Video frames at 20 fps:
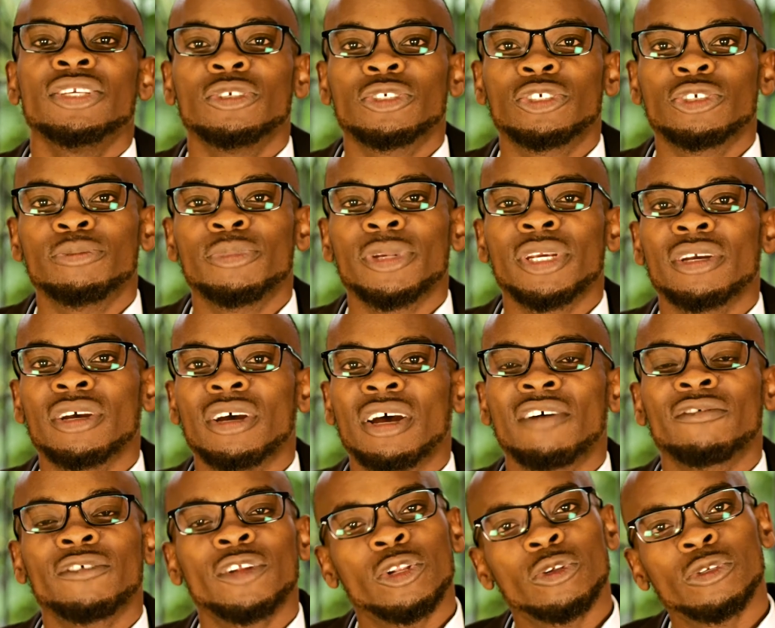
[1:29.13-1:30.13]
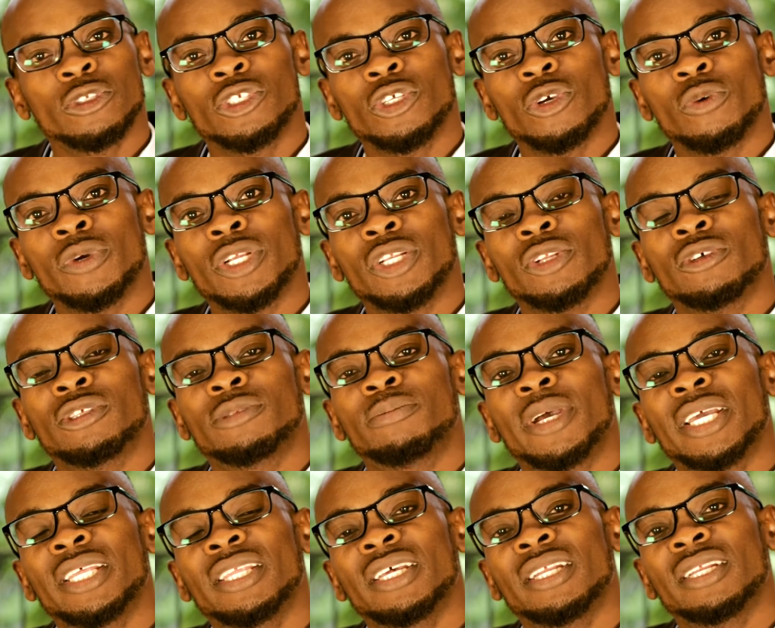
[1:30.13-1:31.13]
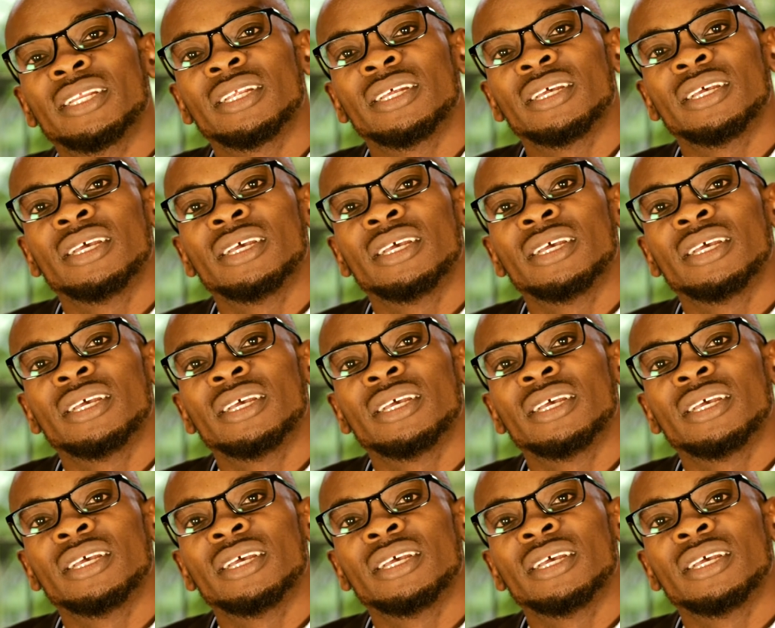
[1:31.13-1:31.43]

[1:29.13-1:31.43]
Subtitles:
you should have closed your windows by then.